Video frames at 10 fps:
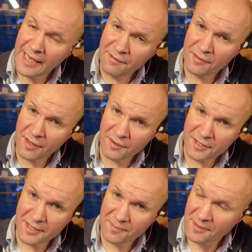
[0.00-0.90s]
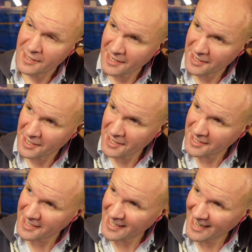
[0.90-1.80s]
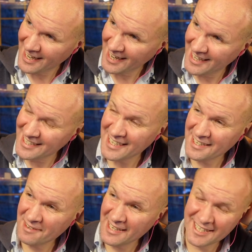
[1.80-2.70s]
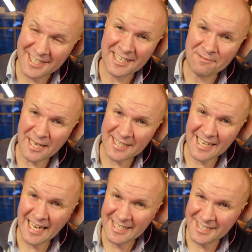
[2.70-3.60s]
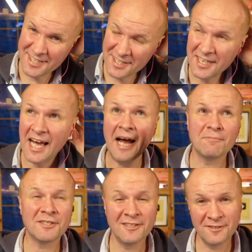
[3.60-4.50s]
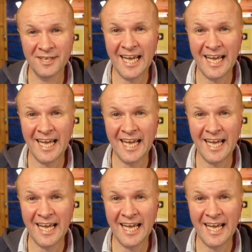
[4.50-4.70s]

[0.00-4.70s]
even though it's something that TV and cinematic editors absolutely